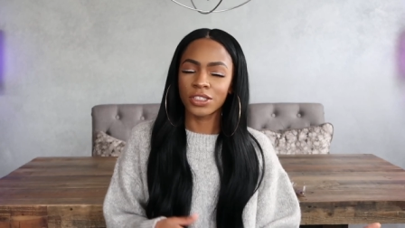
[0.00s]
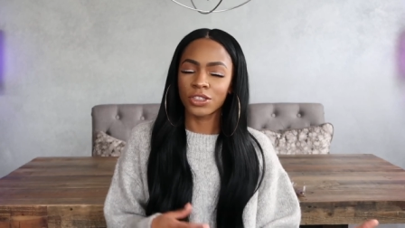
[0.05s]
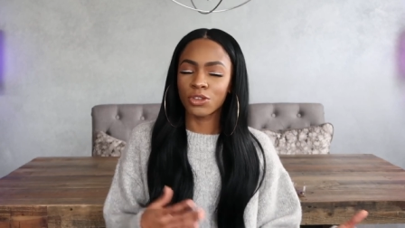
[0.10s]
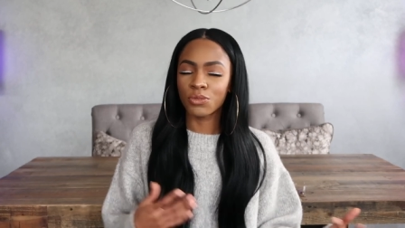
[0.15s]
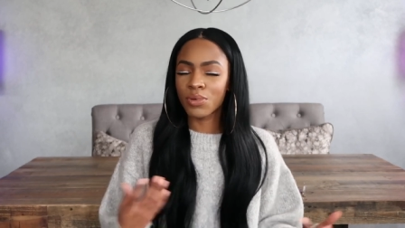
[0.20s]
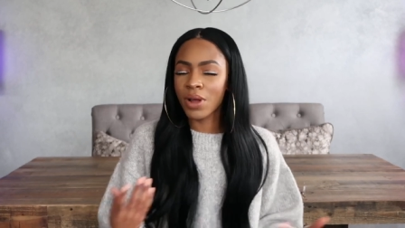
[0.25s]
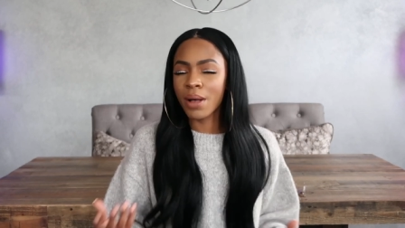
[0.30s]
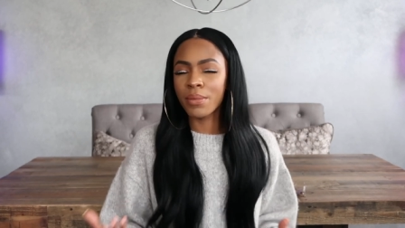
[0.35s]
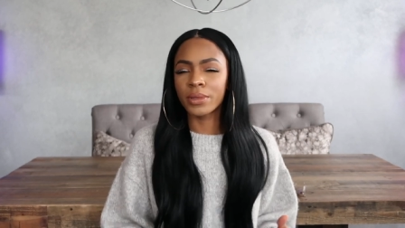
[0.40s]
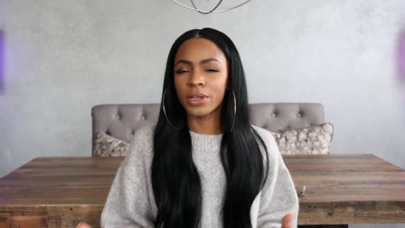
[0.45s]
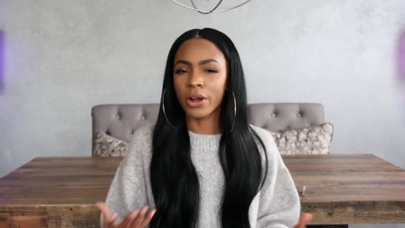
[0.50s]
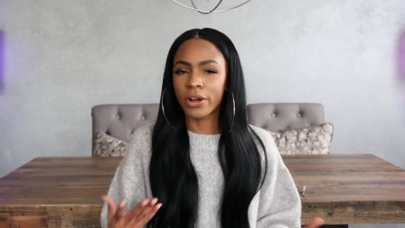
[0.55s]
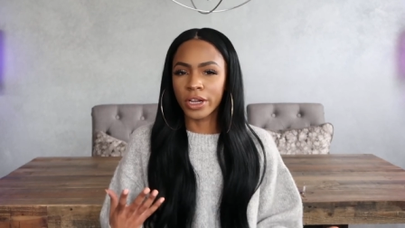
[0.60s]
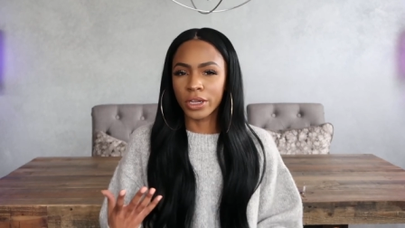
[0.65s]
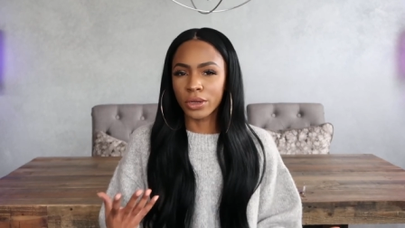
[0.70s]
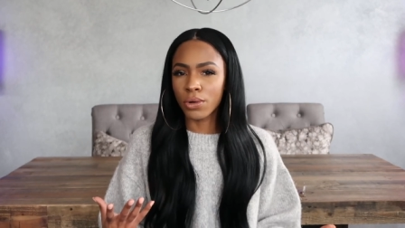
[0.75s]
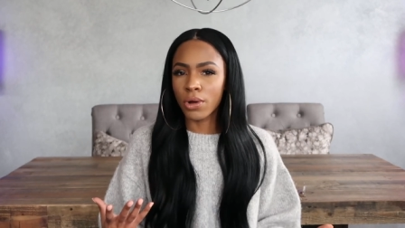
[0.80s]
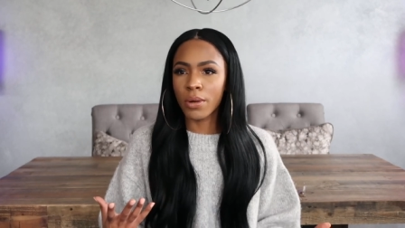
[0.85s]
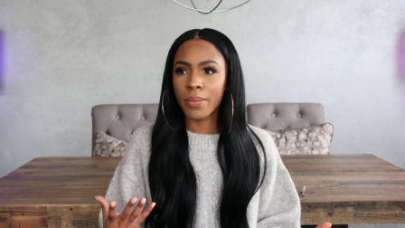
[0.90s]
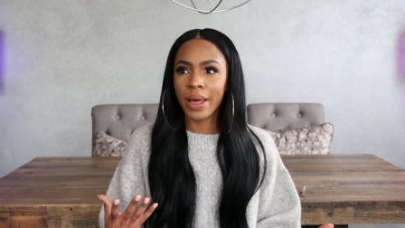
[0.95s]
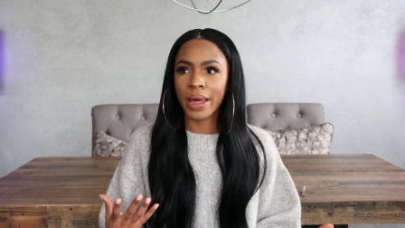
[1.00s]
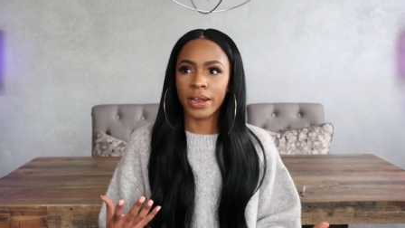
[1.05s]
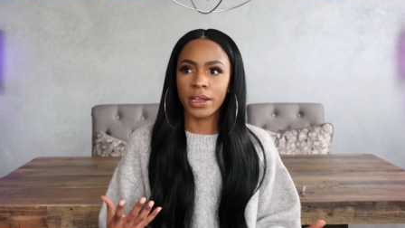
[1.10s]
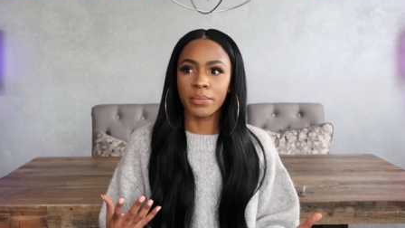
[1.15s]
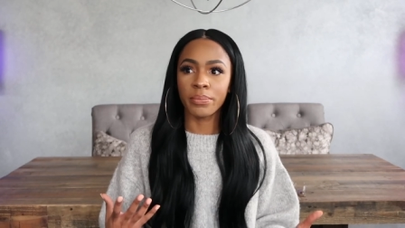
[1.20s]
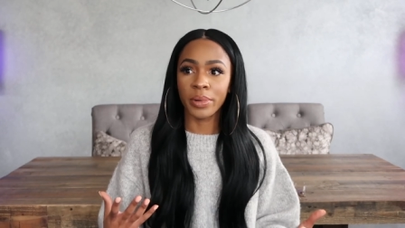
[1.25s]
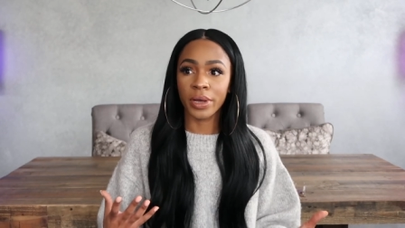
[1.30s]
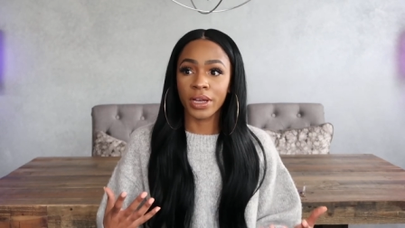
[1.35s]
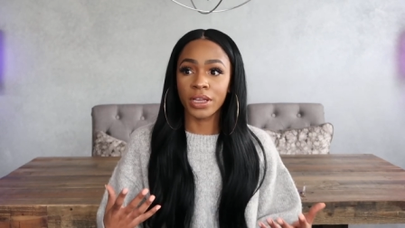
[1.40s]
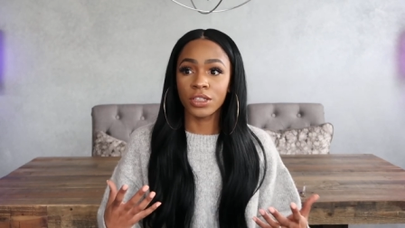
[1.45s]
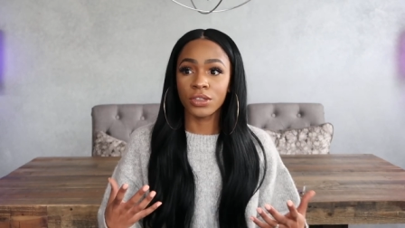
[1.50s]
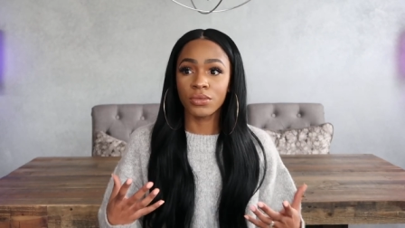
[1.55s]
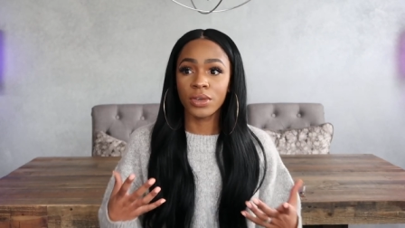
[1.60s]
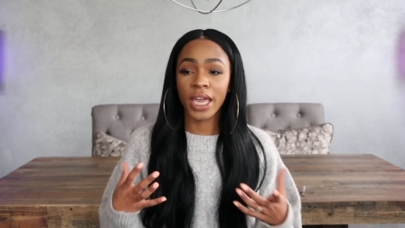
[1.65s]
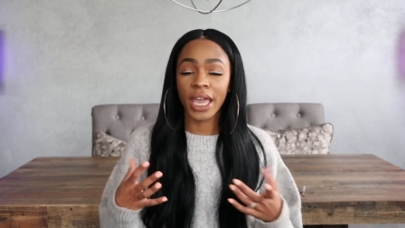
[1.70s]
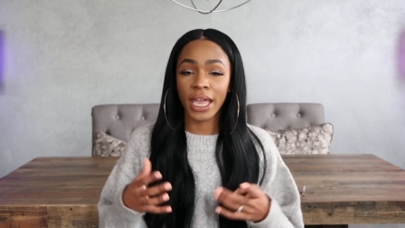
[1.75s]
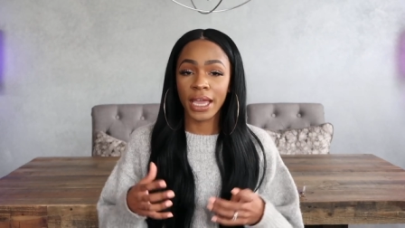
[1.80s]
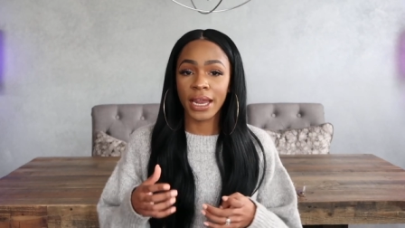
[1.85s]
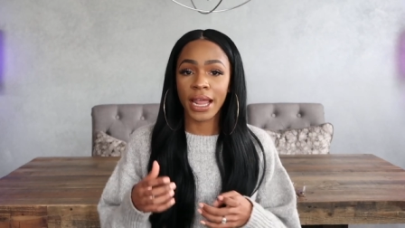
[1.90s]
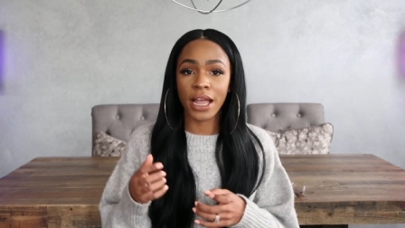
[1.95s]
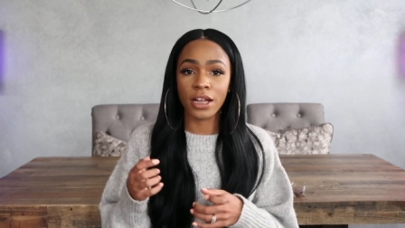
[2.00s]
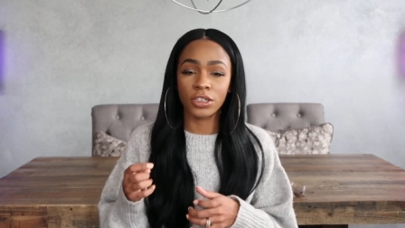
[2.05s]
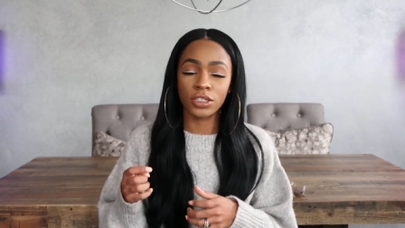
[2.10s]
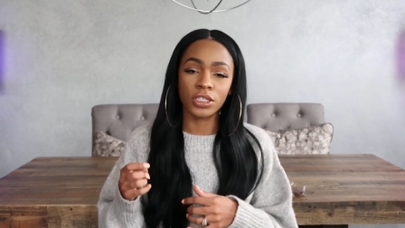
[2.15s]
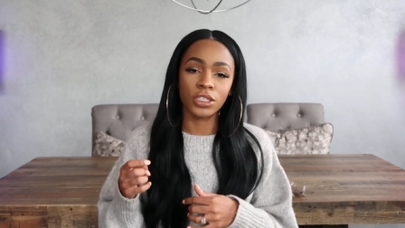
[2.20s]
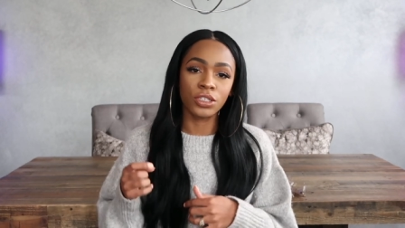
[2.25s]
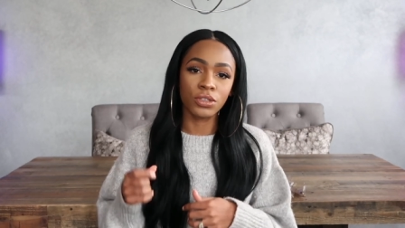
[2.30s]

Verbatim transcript: so you probably already know about it, but you can actually